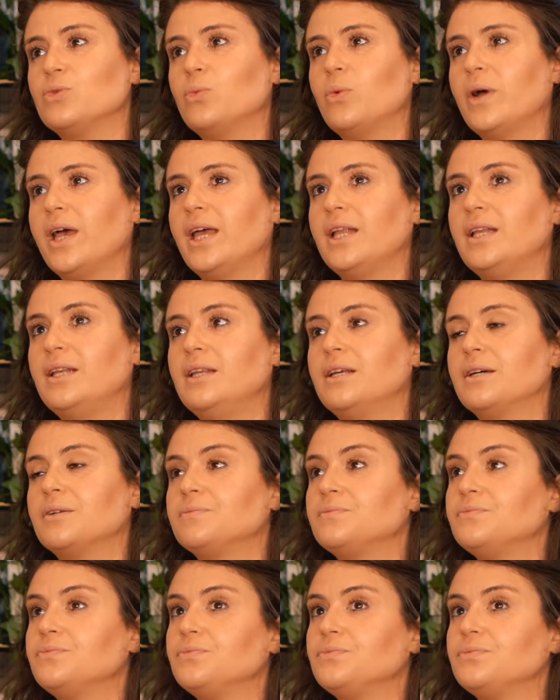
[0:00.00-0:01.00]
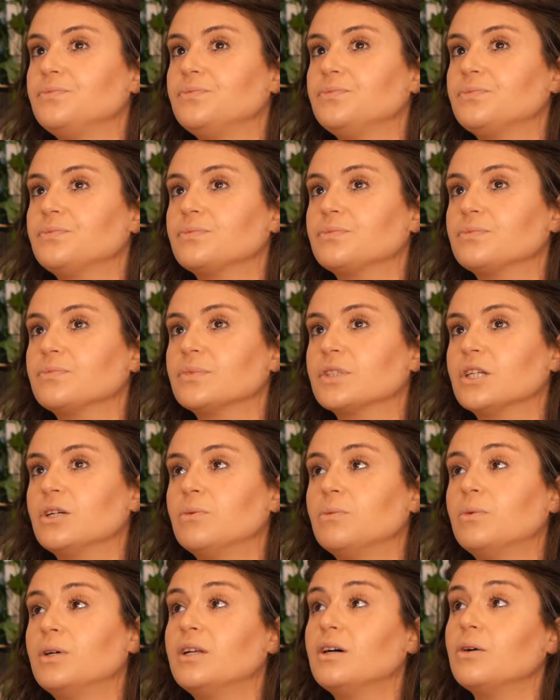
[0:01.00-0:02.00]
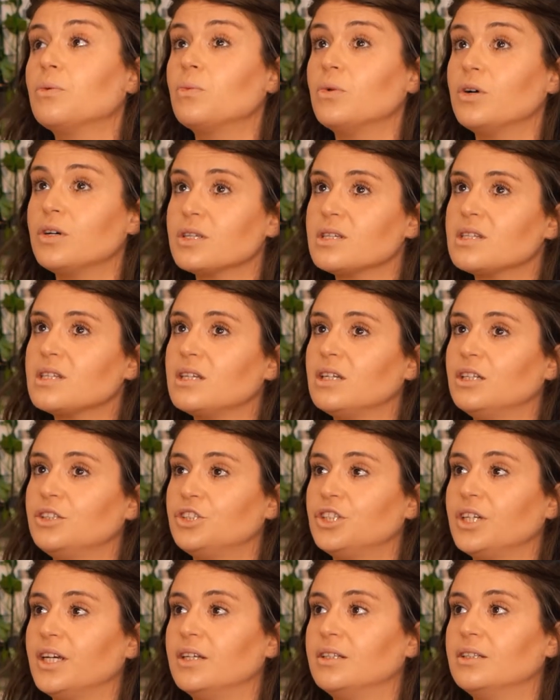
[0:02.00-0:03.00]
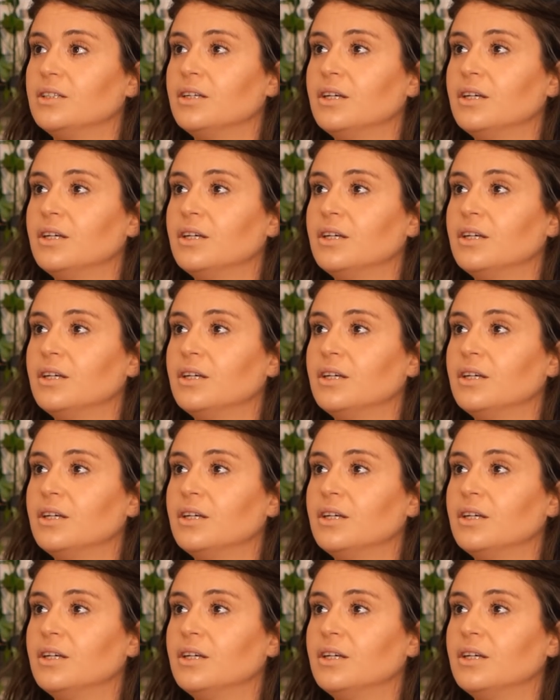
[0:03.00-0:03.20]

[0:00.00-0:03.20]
when I was teaching,